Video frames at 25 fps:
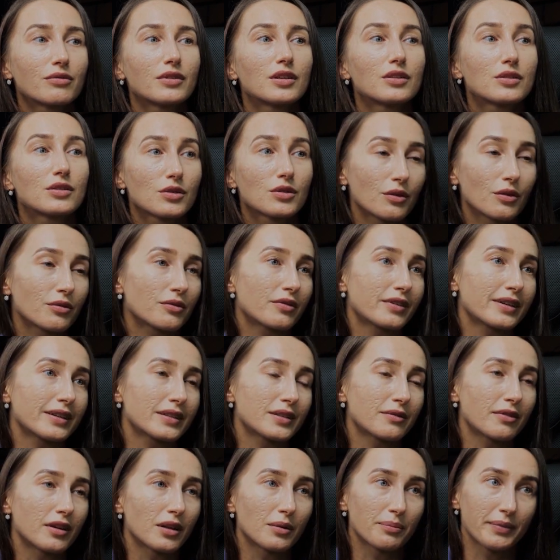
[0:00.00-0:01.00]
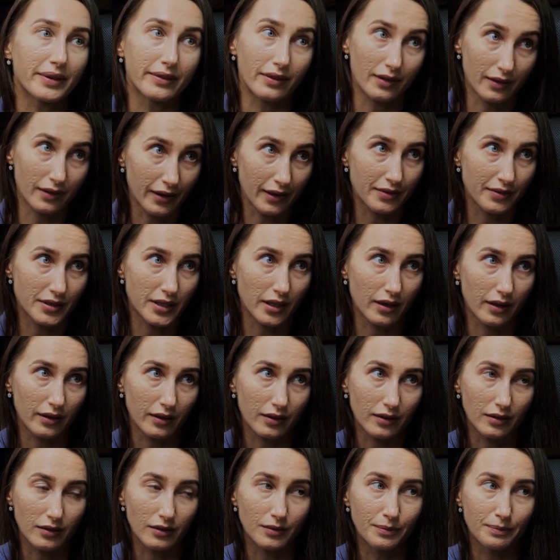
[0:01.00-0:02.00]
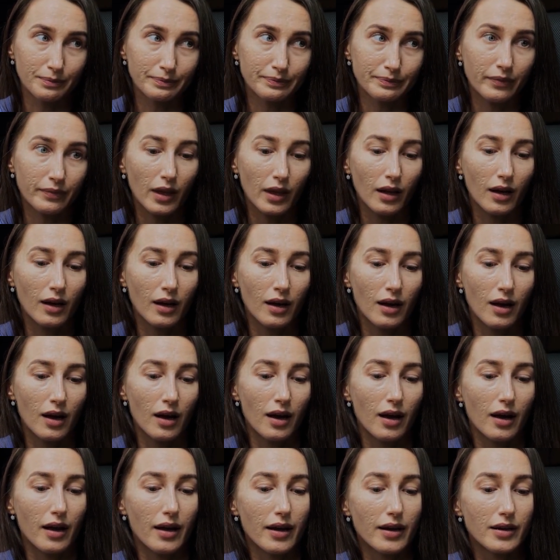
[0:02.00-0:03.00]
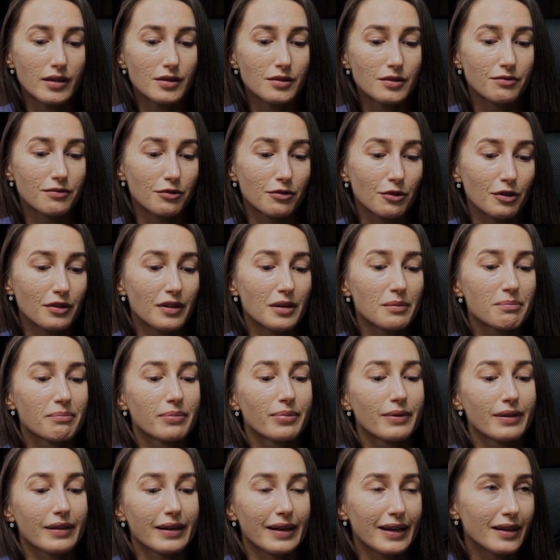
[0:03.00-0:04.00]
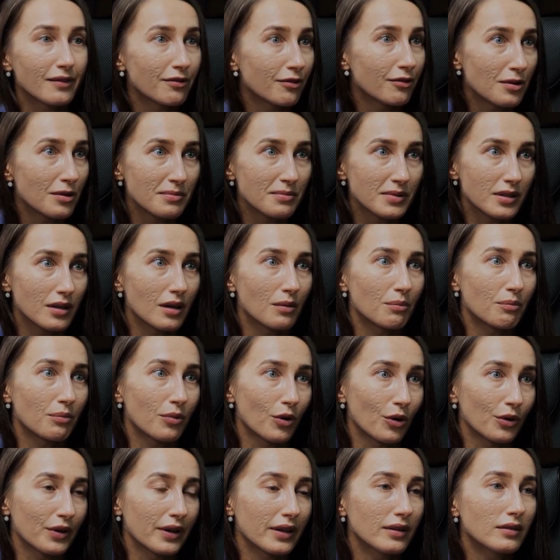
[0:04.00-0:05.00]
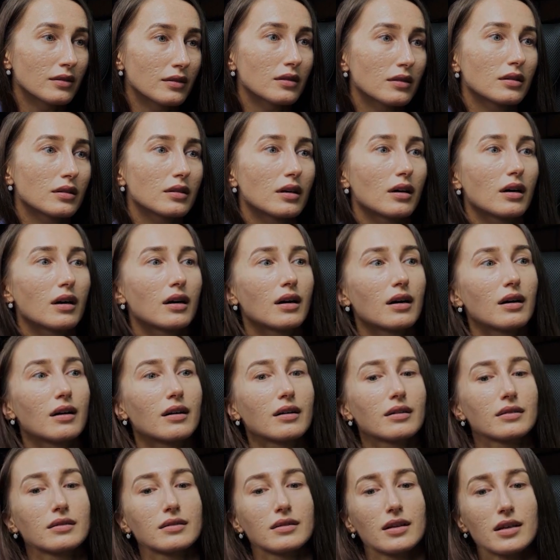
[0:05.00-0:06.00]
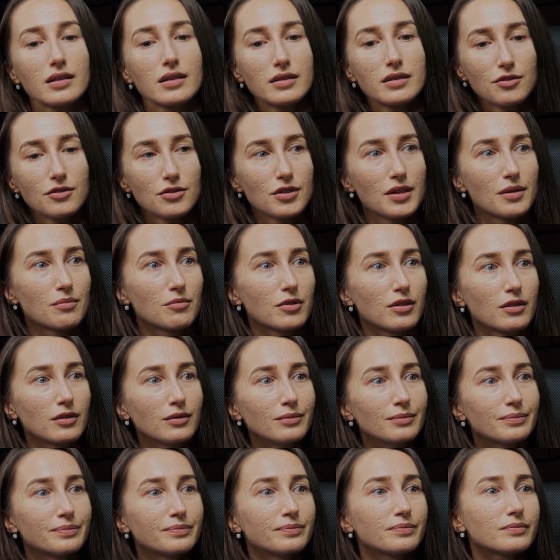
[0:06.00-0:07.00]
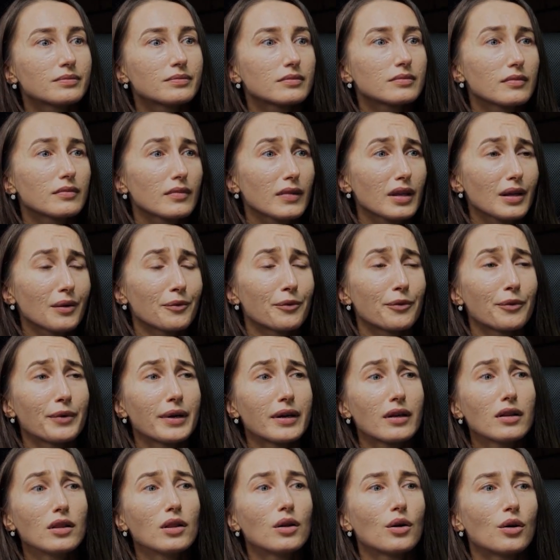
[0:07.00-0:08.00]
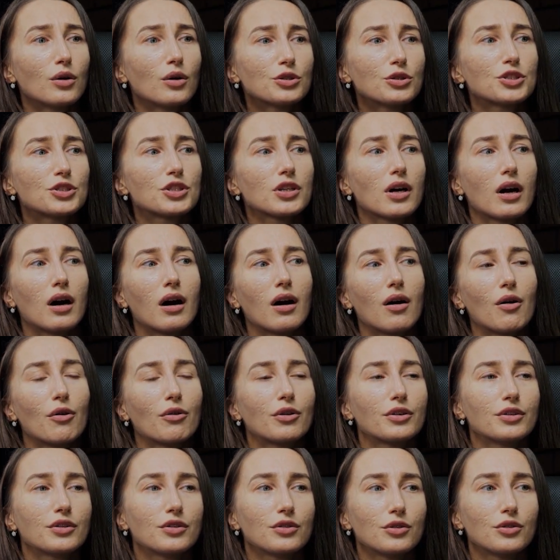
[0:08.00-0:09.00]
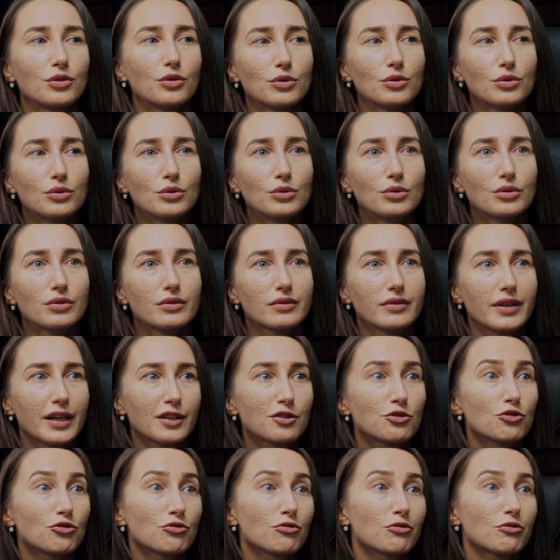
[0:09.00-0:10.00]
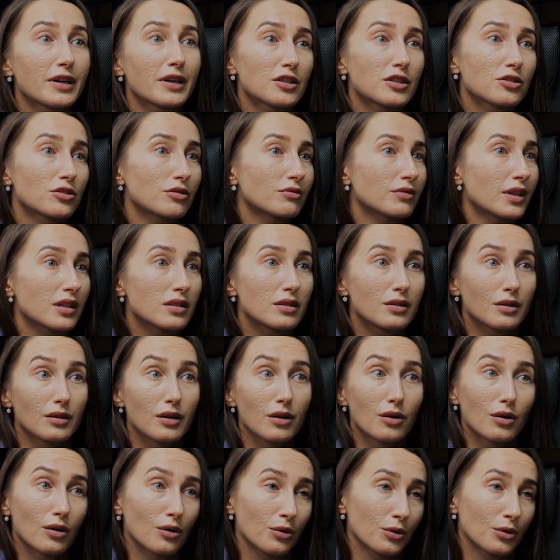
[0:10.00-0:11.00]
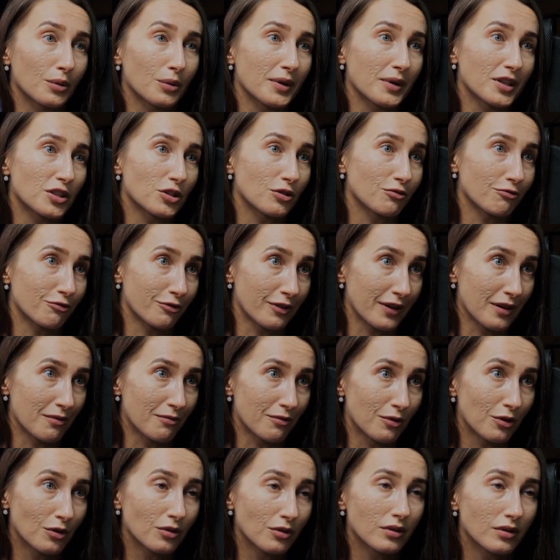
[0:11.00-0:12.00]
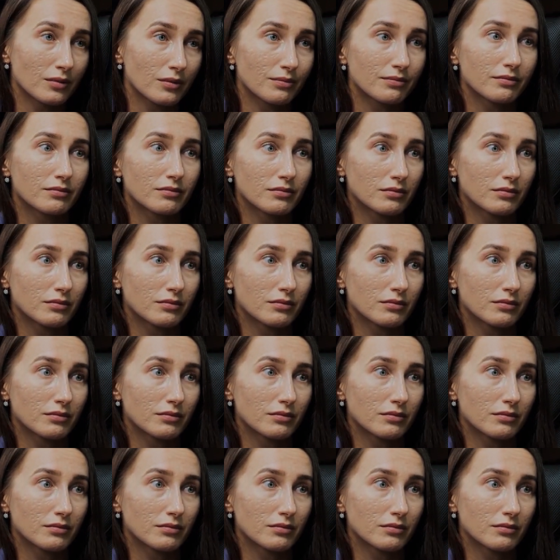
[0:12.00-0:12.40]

of the software development lifecycle. As for the platform's component, Last December, we launched our new next generation test automation framework,